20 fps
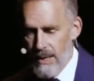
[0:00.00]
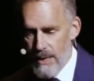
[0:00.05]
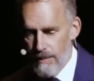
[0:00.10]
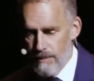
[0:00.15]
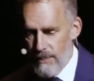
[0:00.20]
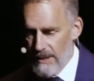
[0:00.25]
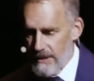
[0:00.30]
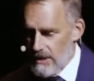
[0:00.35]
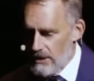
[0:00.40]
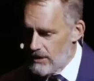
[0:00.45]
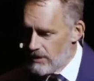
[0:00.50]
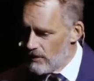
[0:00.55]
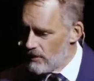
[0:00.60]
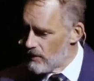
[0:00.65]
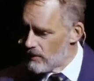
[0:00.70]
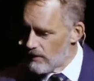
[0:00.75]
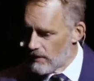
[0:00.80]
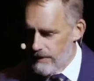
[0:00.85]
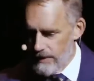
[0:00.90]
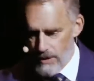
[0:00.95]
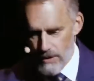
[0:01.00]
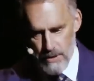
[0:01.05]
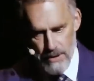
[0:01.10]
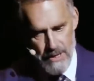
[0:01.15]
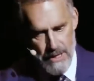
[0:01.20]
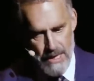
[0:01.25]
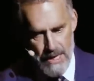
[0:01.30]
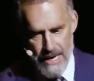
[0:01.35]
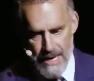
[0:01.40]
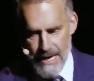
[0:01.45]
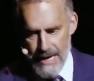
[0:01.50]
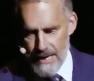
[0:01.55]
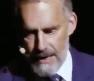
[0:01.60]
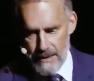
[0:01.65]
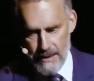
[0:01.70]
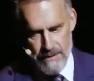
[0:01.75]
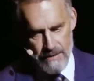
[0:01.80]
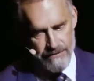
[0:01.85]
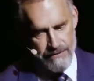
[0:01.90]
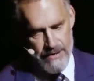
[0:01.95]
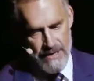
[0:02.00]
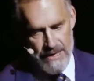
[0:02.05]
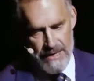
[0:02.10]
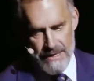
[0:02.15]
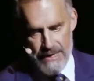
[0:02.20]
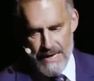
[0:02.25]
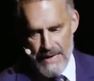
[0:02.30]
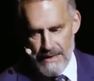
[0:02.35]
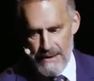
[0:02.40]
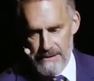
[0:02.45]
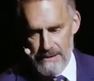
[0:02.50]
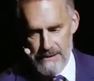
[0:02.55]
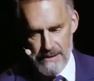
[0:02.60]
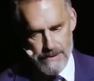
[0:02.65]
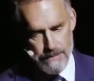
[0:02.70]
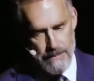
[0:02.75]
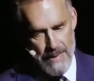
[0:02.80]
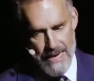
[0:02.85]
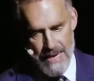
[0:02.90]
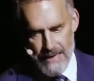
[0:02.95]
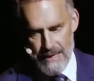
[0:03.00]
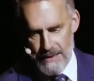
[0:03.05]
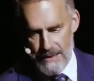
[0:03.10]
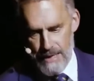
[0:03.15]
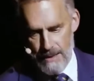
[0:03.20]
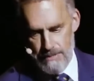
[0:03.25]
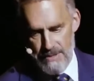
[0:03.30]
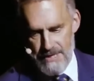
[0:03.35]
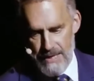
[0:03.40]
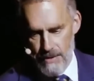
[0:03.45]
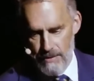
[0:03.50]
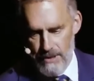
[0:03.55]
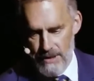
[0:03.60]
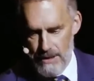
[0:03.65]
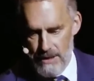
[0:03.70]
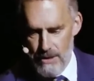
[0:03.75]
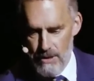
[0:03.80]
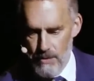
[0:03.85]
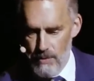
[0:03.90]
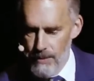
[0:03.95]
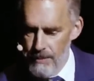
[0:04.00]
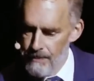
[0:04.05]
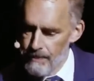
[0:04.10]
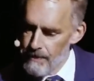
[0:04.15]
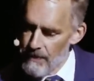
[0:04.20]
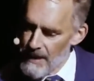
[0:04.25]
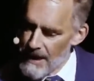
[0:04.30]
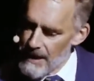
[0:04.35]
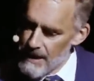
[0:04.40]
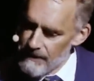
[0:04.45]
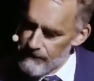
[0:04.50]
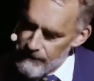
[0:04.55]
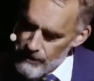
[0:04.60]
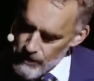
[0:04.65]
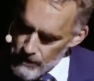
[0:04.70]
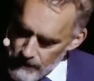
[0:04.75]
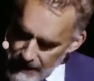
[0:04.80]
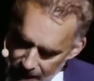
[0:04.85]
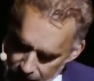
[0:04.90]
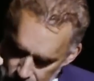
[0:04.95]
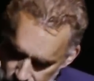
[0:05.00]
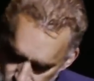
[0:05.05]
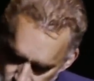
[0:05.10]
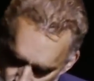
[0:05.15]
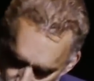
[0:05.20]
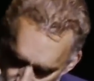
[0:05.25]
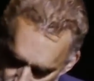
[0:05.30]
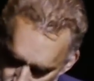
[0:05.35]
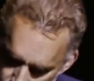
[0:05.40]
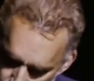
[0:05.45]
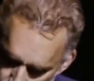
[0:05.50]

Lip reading: but you're the guy in the final analysis, man. It comes down to you. And if you can't trust